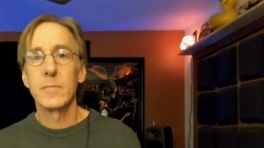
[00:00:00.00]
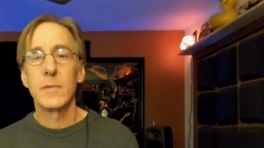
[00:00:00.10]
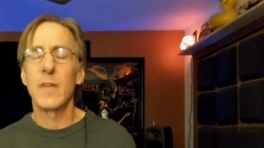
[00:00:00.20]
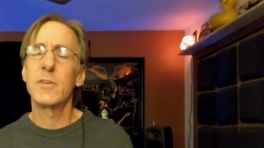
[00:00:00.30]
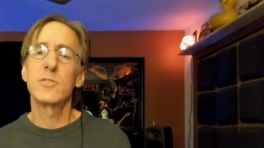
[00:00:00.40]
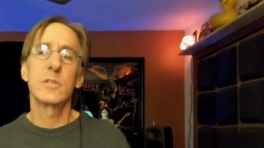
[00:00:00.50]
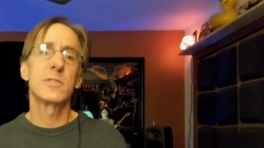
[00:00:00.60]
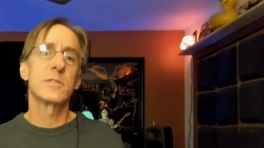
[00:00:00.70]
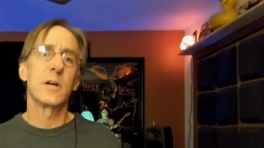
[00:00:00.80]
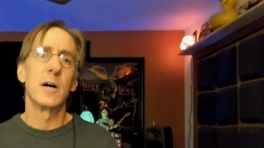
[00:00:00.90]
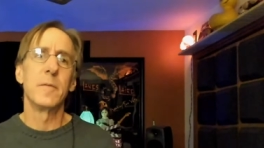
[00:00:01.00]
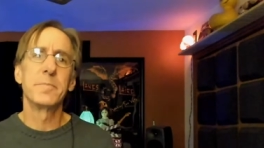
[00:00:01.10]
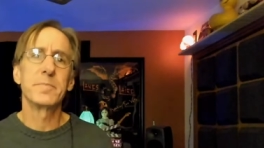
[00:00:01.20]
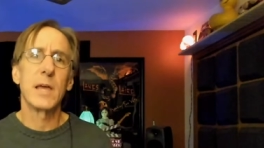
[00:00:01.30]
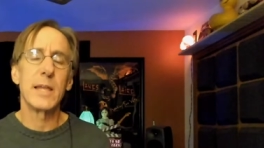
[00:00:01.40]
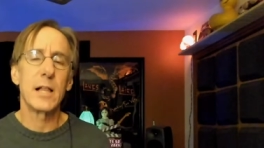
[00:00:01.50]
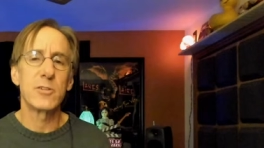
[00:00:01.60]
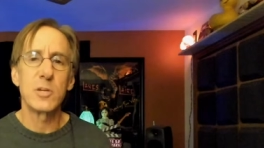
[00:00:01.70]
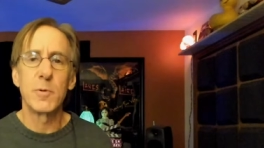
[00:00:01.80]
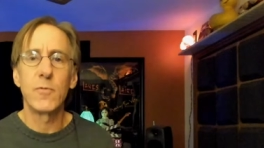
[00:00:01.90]
I've used this uh,
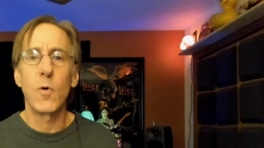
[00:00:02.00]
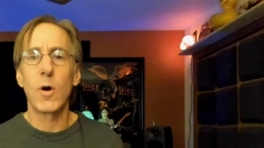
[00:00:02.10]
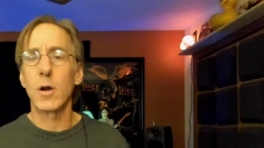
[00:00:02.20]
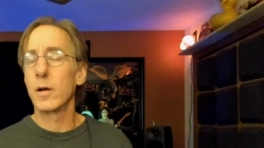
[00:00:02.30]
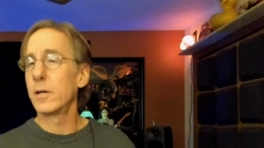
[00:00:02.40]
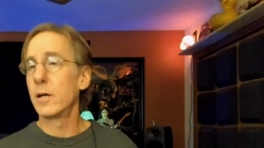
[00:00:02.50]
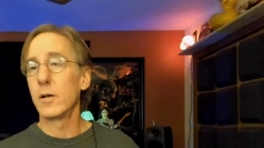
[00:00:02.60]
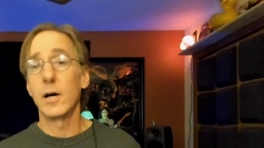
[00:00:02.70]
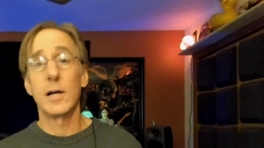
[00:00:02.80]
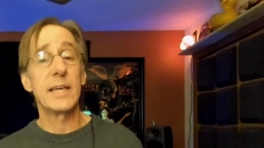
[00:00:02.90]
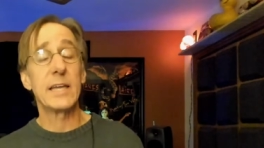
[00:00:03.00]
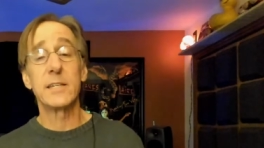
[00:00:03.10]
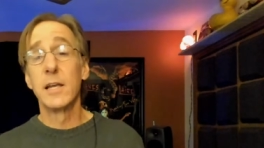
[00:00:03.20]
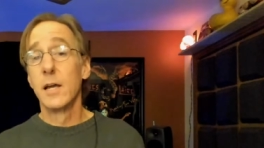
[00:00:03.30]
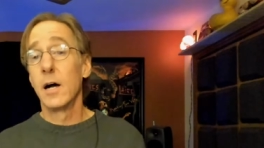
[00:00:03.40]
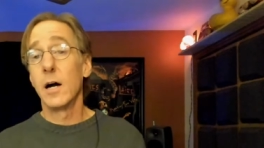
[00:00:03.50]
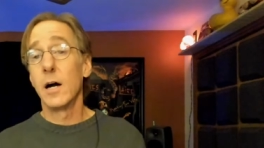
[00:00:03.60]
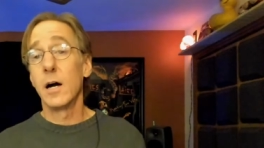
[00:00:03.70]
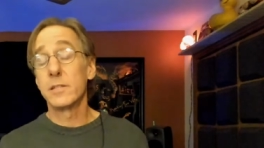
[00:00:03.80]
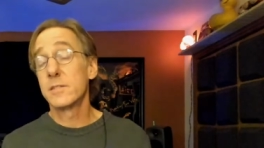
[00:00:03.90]
analogy before. Uh, again,
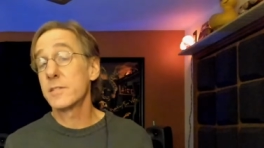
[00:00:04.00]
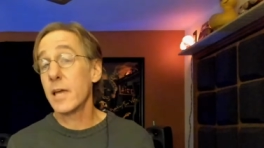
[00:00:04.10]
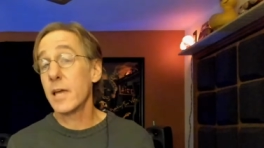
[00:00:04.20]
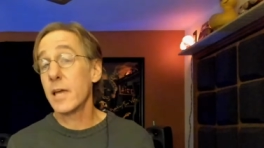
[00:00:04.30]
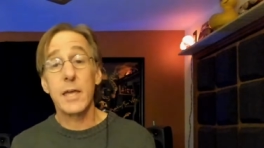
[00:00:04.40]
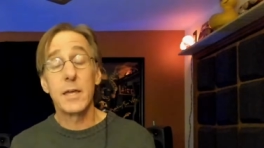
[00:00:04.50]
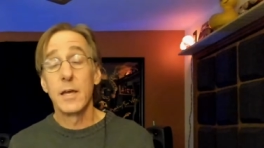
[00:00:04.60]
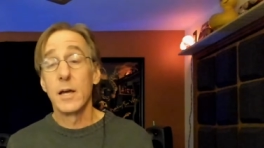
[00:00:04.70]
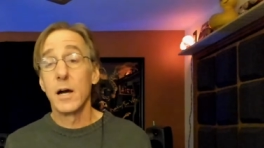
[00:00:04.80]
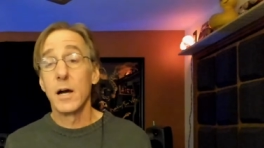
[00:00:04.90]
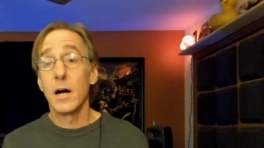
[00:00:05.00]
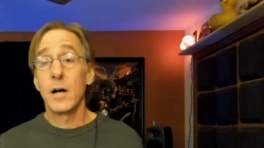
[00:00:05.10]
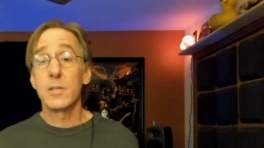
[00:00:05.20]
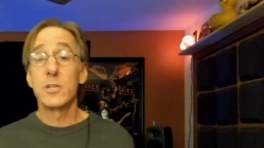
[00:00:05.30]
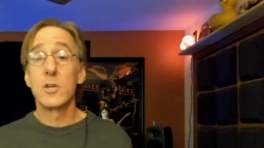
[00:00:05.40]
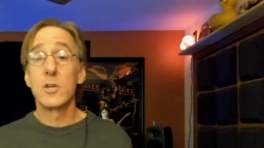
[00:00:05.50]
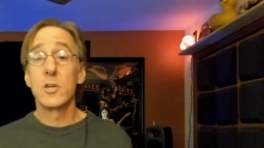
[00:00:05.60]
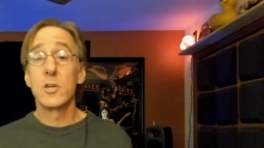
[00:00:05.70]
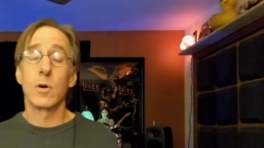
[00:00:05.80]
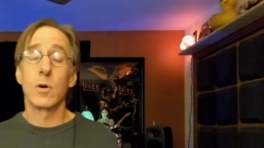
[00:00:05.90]
uh, let's say uh, you're
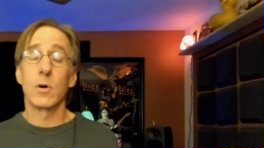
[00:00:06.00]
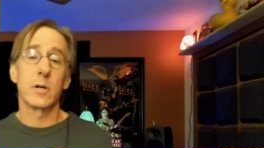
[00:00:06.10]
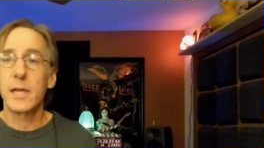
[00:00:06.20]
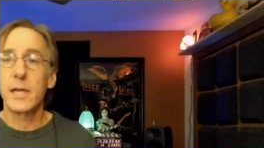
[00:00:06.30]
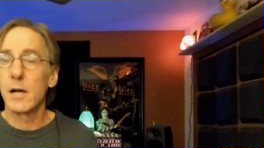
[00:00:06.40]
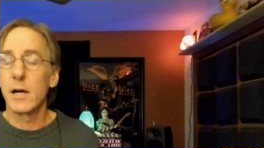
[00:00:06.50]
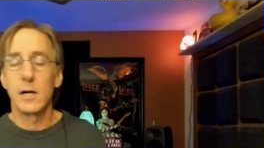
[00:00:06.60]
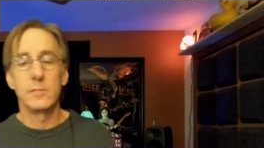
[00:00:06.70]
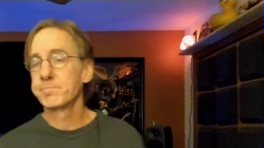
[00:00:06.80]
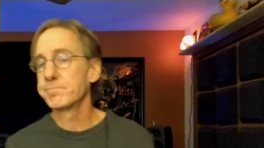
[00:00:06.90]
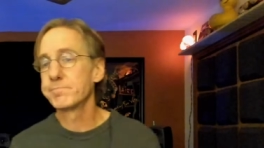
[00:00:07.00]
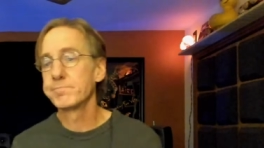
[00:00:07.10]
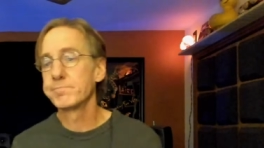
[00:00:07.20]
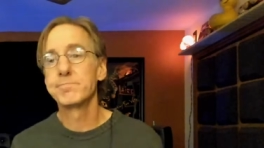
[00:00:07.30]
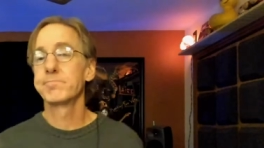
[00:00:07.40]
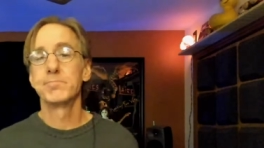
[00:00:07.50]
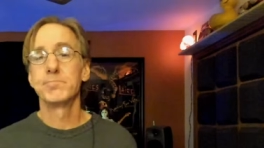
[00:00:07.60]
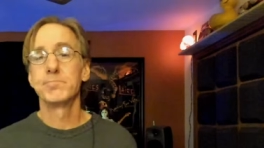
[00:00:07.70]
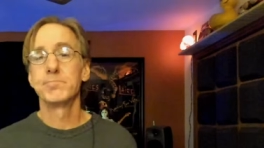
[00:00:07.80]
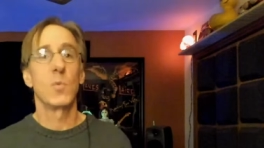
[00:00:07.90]
a um,
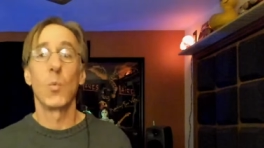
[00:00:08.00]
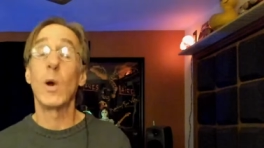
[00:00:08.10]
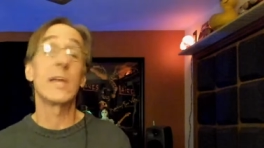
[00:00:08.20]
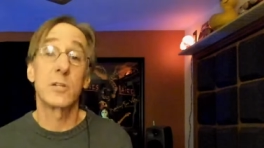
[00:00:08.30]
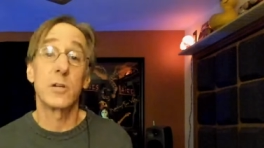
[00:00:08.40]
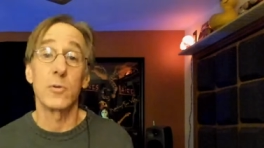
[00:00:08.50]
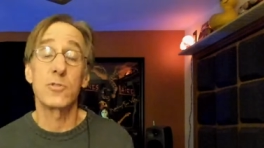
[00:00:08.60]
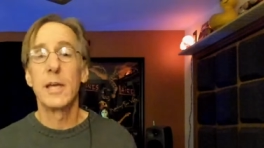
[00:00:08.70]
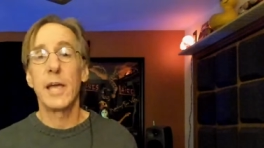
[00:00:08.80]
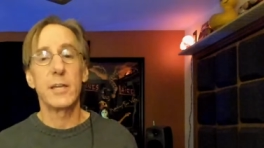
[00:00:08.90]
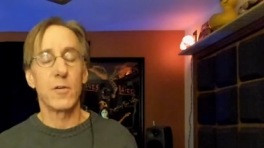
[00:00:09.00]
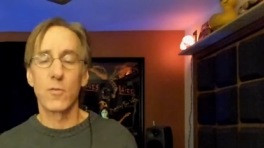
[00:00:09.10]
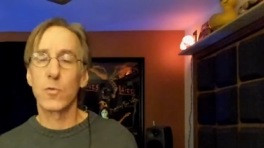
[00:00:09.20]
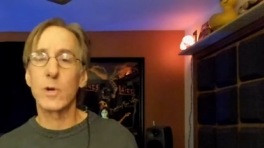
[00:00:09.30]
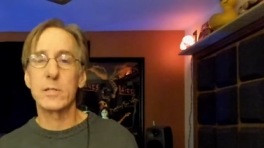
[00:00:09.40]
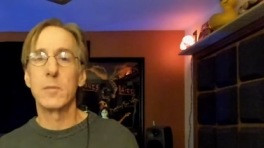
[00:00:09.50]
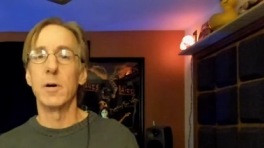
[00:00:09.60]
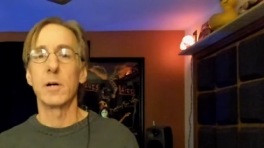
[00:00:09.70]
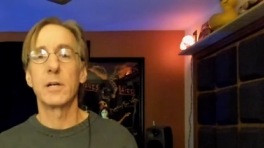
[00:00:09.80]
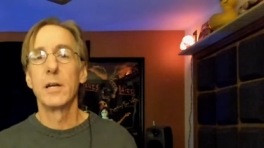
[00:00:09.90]
weight loss coach and you've written
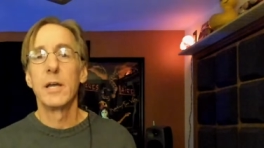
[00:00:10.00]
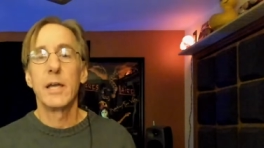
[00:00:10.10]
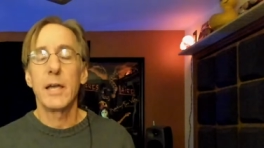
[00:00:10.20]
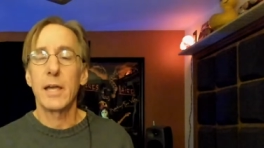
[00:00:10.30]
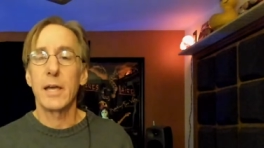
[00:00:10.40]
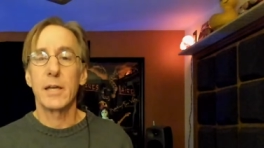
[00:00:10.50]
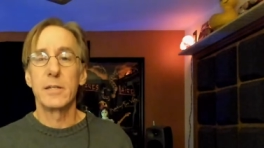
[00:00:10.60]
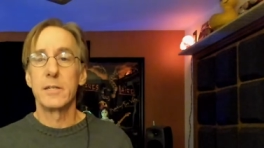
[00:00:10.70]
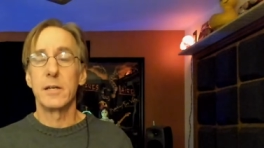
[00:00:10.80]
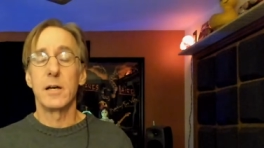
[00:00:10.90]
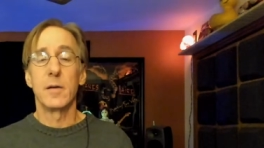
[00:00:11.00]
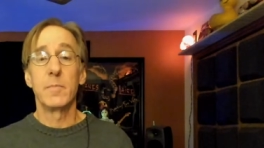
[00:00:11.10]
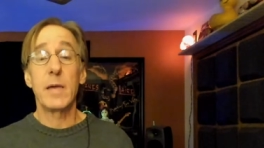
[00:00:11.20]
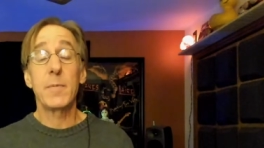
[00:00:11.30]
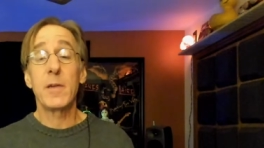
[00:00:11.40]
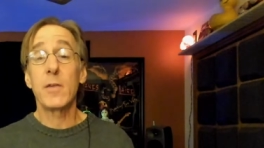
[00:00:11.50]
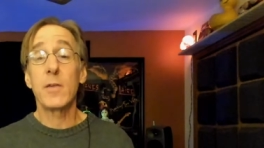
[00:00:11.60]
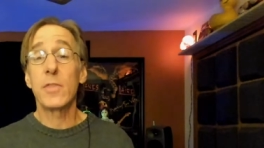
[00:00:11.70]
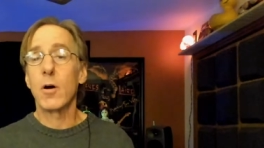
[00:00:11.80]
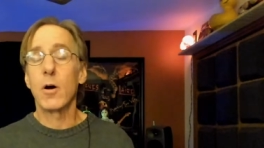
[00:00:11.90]
a book, and uh,
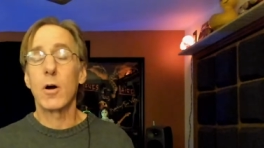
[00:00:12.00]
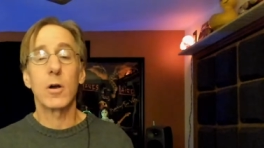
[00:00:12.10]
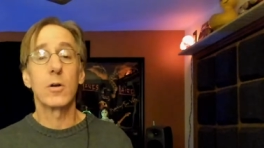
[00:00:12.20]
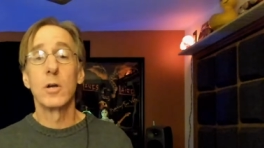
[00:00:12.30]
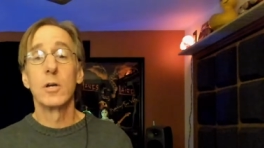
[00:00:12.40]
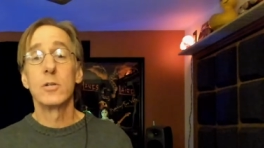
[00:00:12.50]
maybe there are